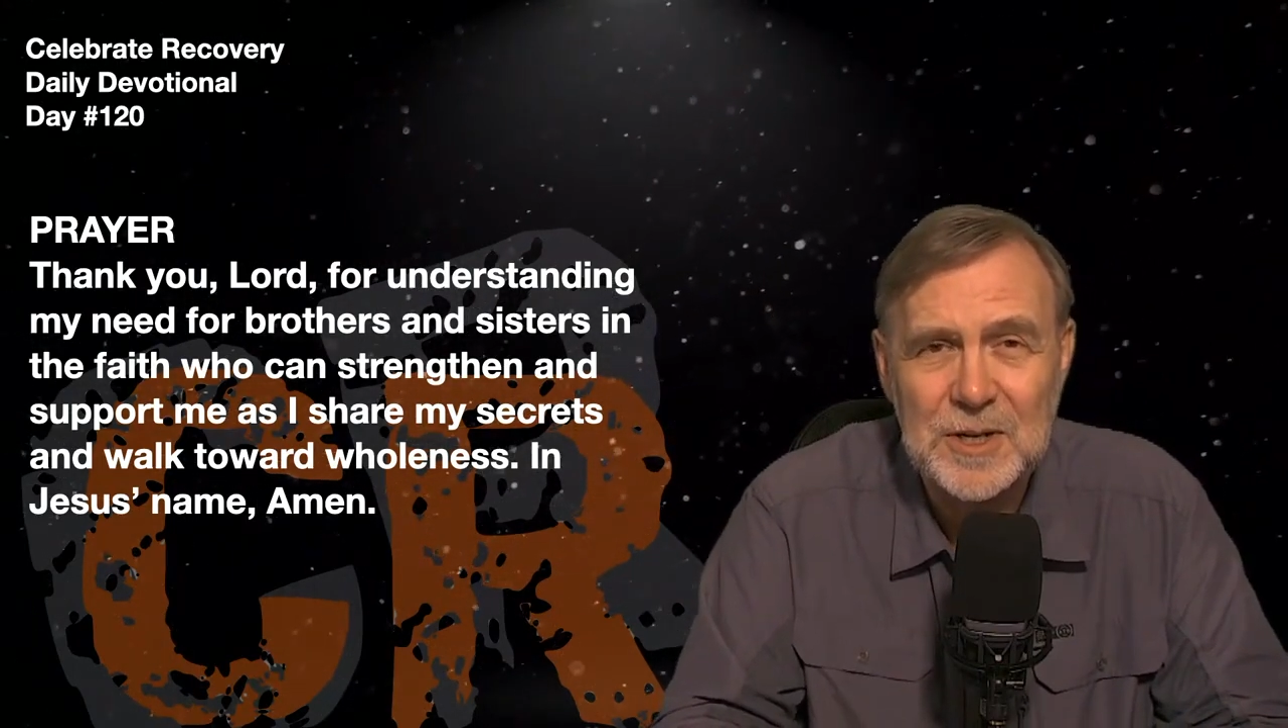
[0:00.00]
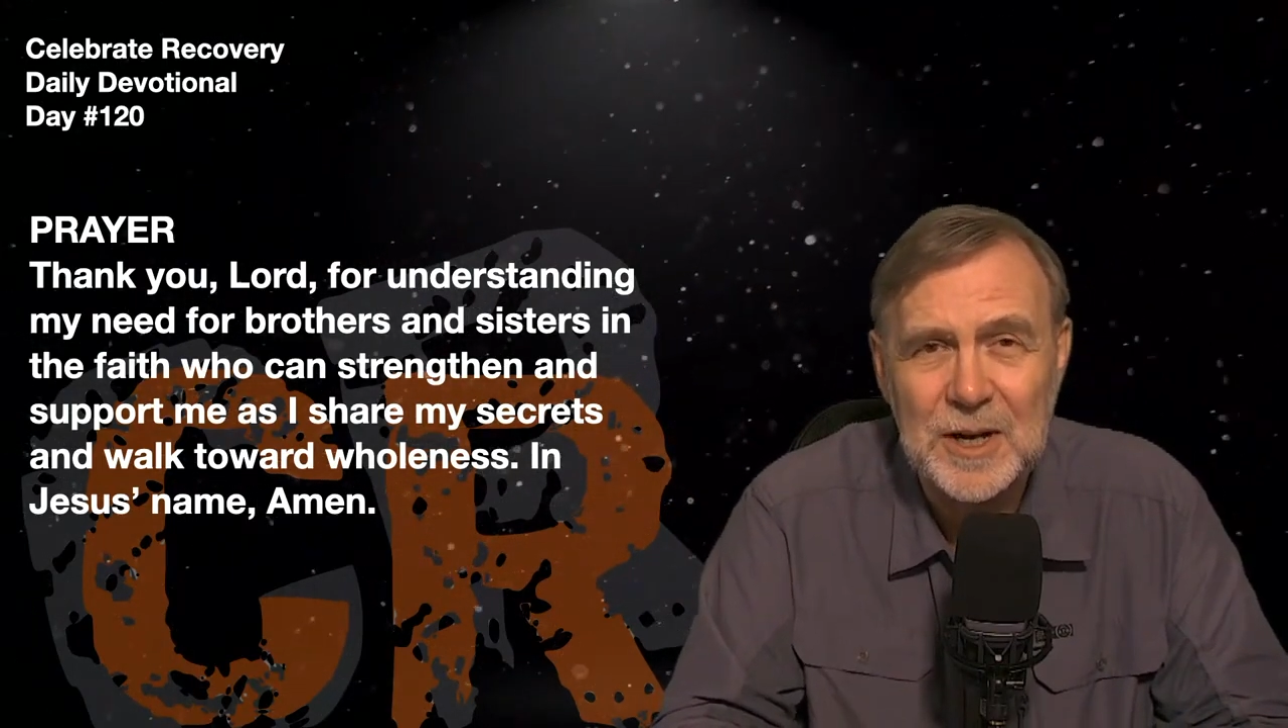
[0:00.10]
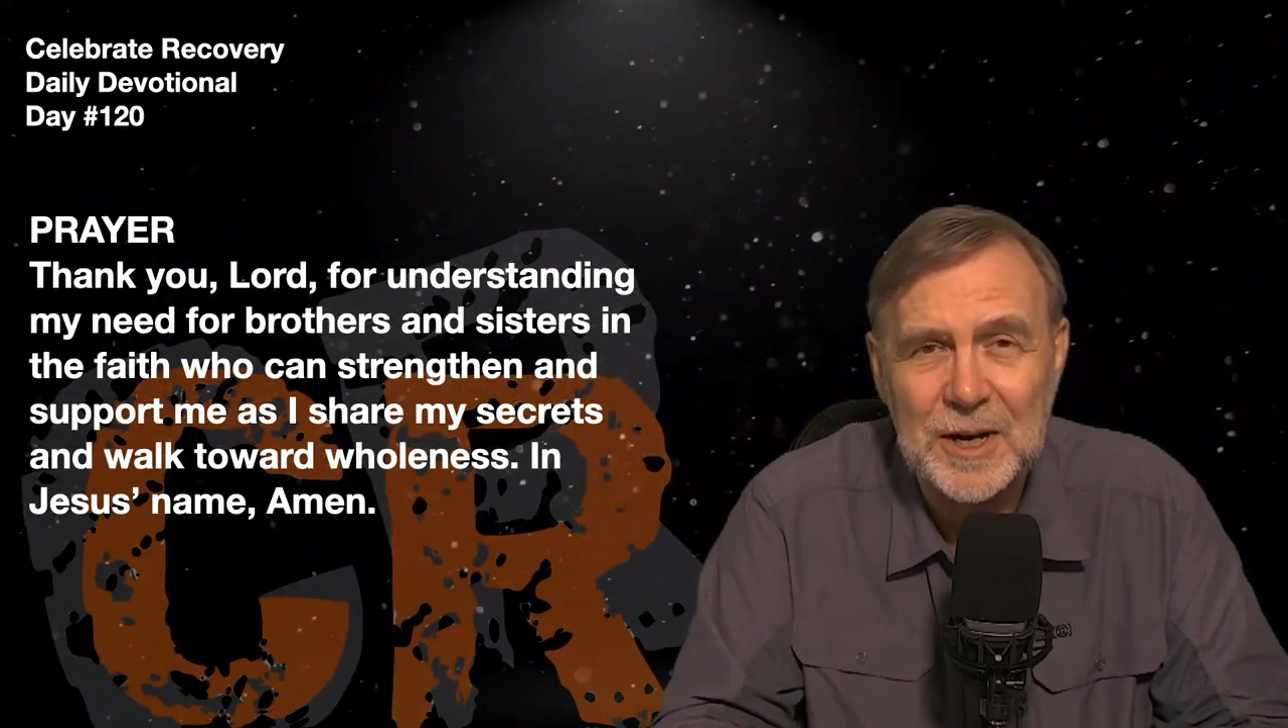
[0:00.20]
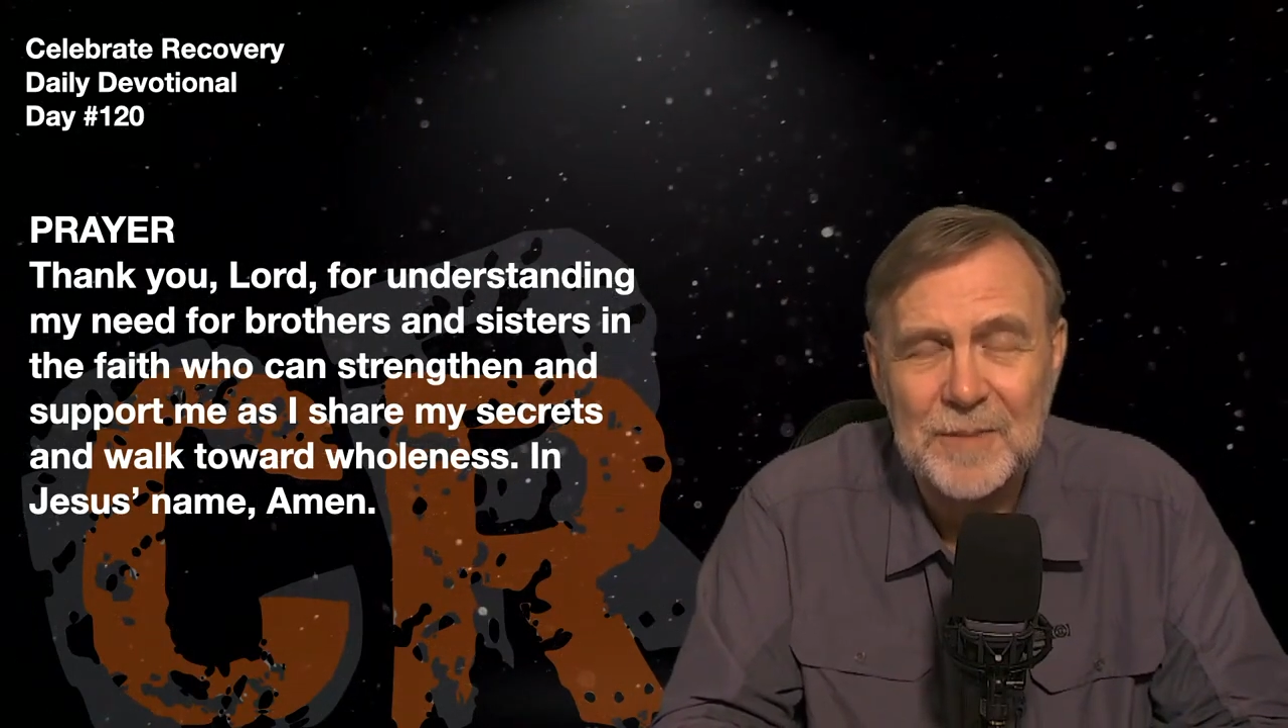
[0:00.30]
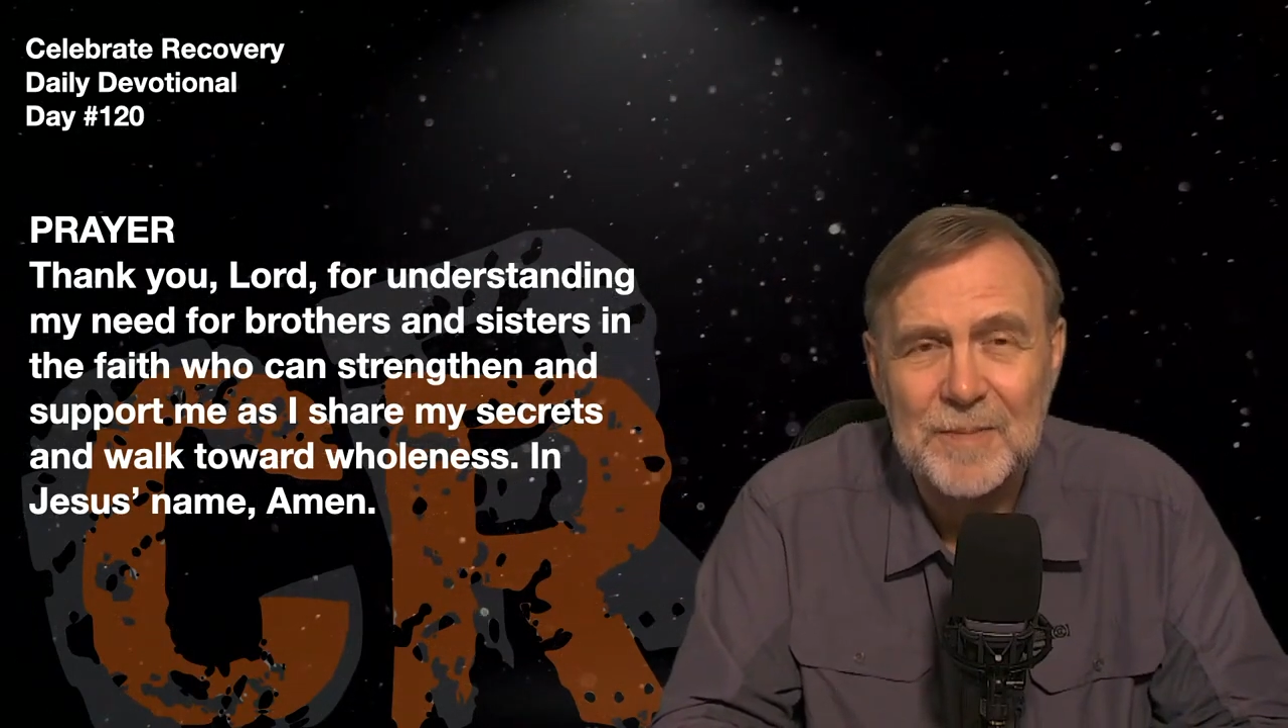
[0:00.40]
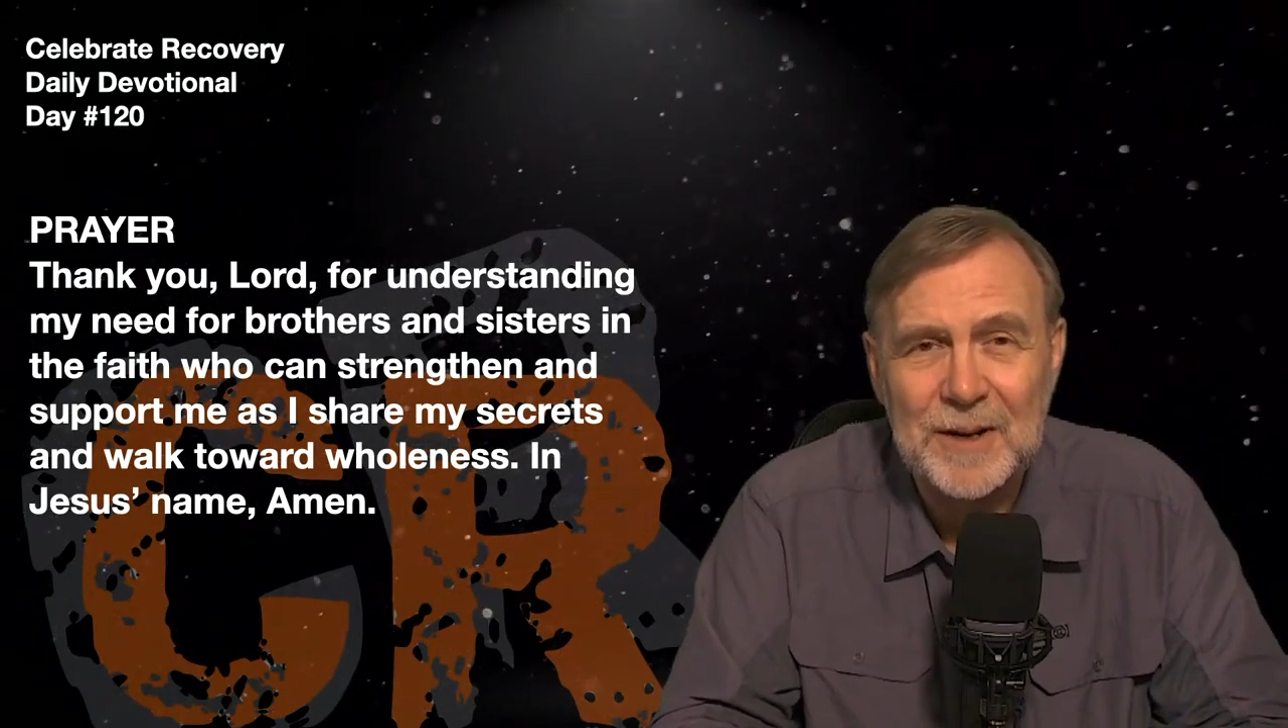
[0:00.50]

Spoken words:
name,